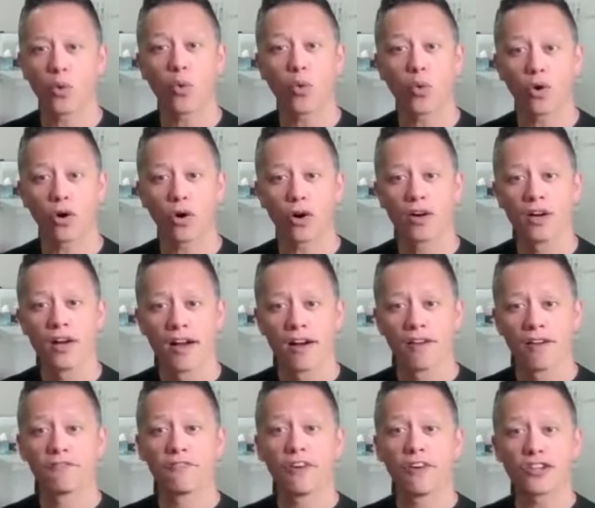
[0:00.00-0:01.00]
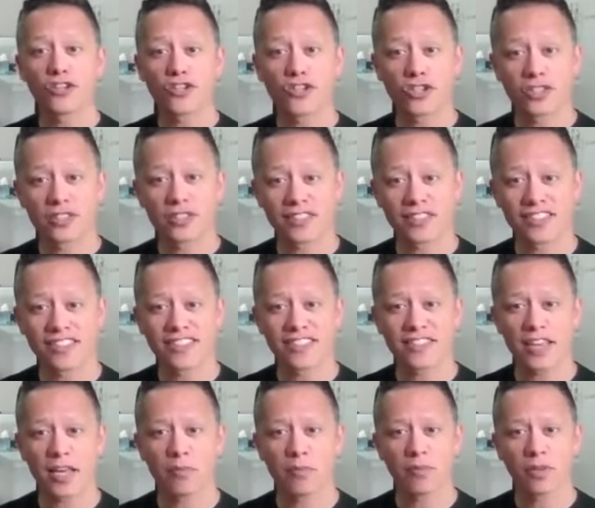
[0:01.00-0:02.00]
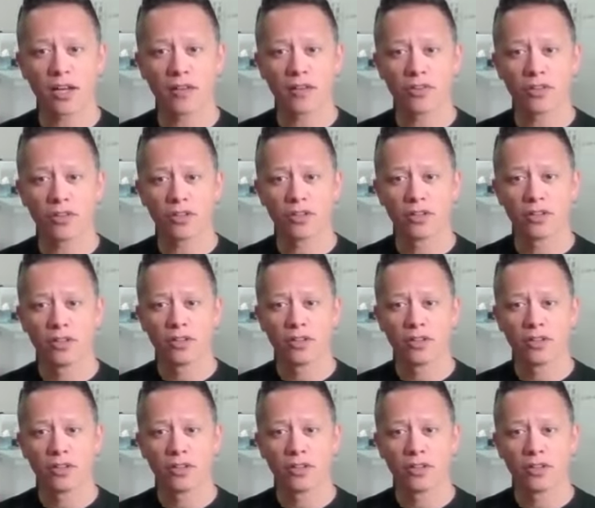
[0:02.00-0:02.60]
or functions at the same level.